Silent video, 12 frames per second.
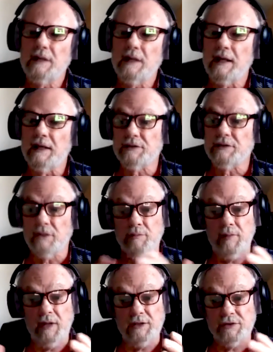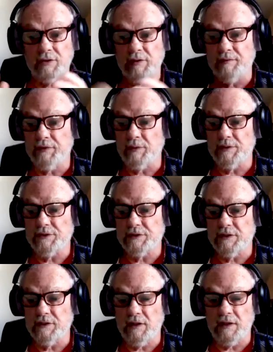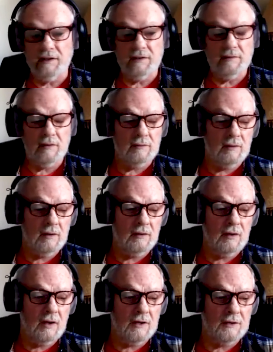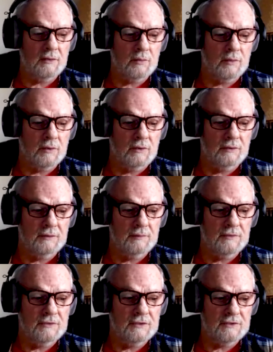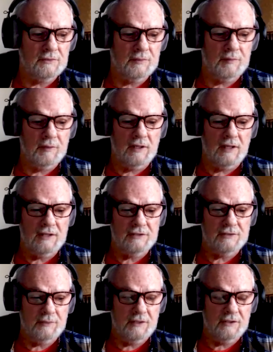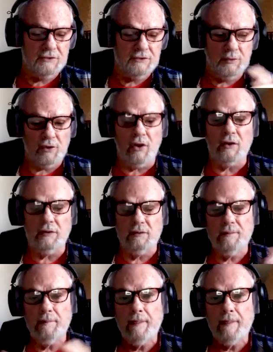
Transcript: and so major influence. And like a, a lot of the world and musicians, we realized we could do it all.